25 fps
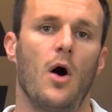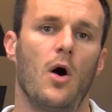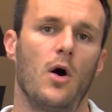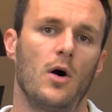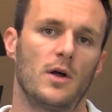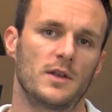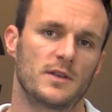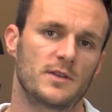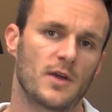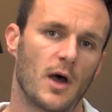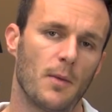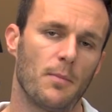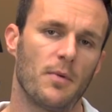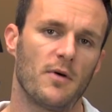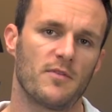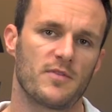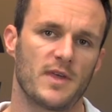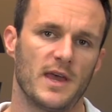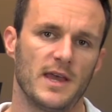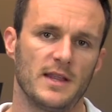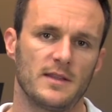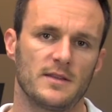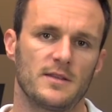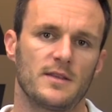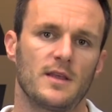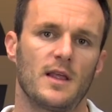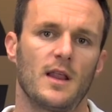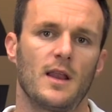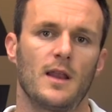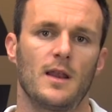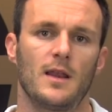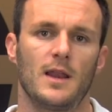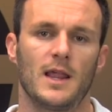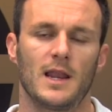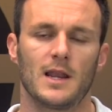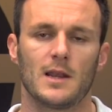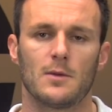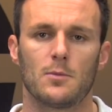On top of that,
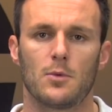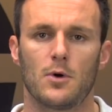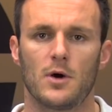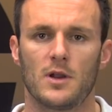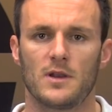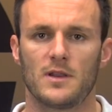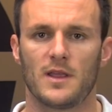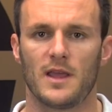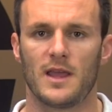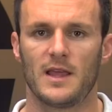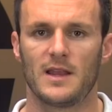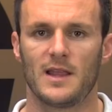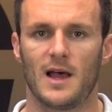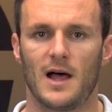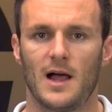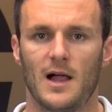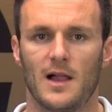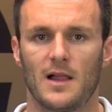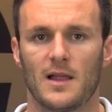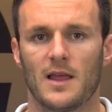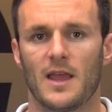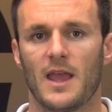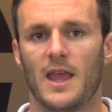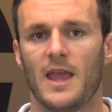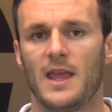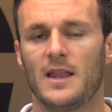Littlewood et al.